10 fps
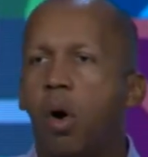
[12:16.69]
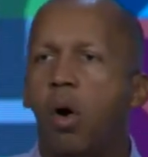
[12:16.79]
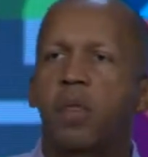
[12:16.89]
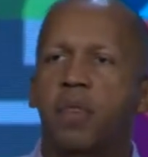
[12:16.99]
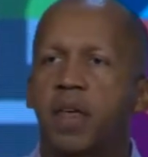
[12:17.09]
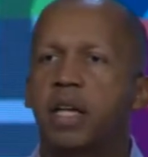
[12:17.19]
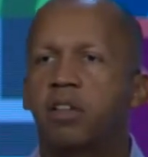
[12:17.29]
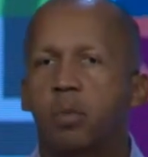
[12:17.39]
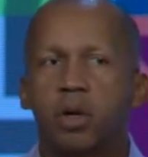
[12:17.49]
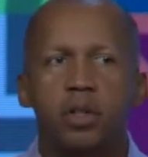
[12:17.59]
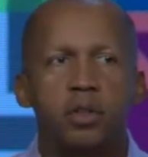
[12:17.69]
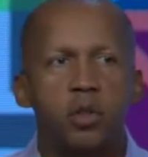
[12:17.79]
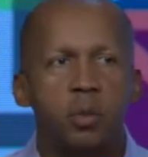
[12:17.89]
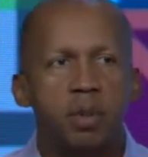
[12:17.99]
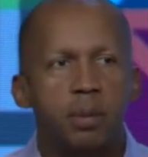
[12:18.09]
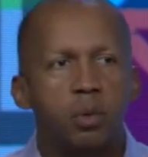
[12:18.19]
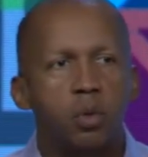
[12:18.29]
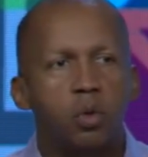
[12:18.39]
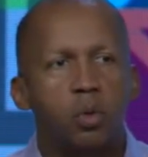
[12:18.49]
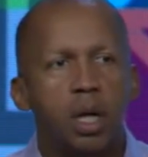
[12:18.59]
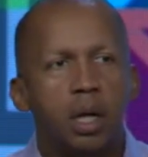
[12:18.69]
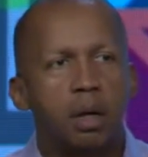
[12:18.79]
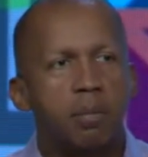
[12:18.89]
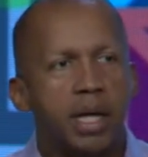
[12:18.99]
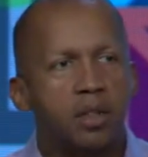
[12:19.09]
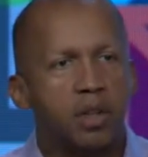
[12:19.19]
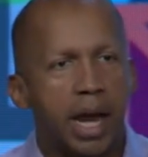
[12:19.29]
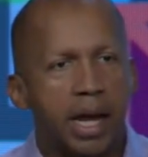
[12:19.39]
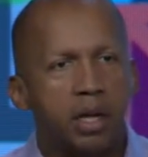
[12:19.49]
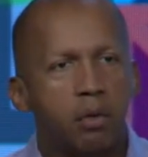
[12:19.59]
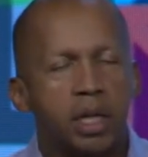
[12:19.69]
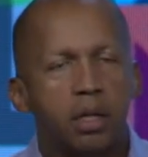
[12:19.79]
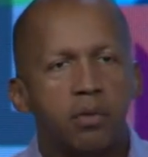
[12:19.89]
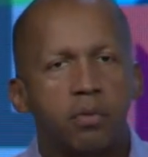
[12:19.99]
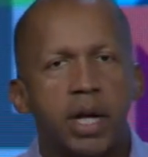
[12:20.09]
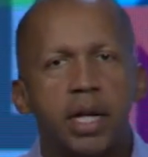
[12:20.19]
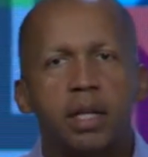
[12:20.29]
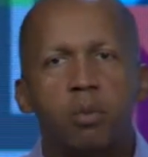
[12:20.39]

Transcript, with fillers: all the things that we're going to do to people who make us angry and afraid.